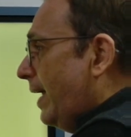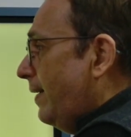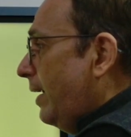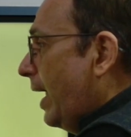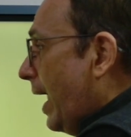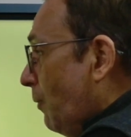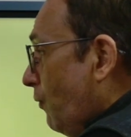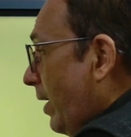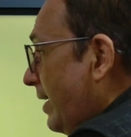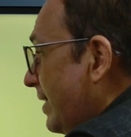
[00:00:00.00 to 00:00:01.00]
then
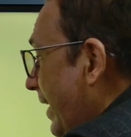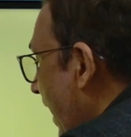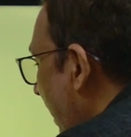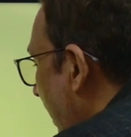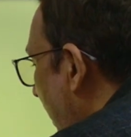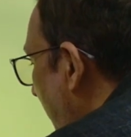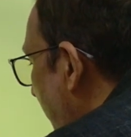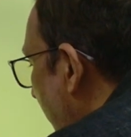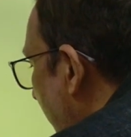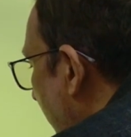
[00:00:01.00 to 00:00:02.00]
m1 is at angle